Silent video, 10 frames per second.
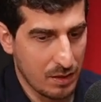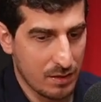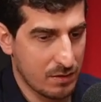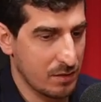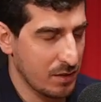
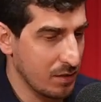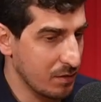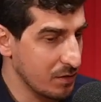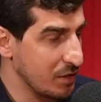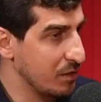are
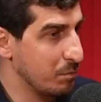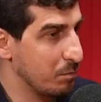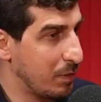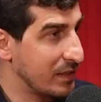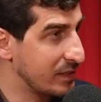
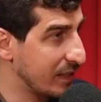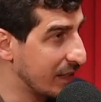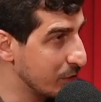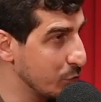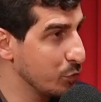
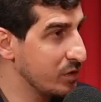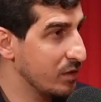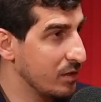Palestinian Jews,